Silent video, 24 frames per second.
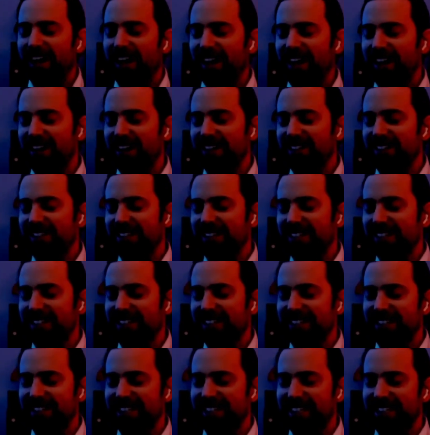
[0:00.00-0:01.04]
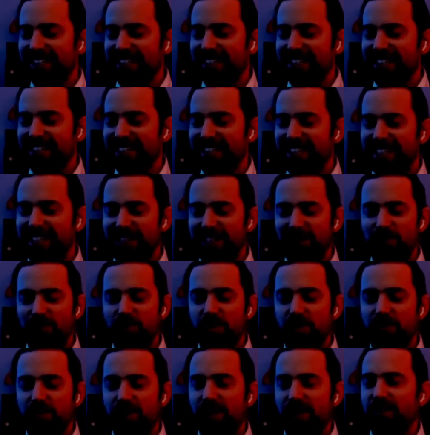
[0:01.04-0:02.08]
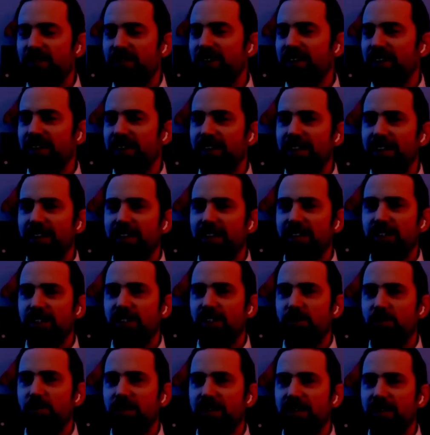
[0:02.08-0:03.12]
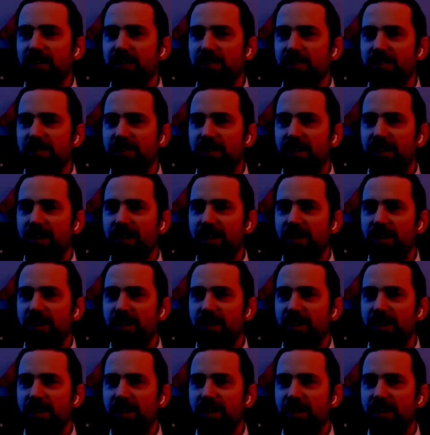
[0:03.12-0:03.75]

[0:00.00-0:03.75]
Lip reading: and she was very friendly. She worked in a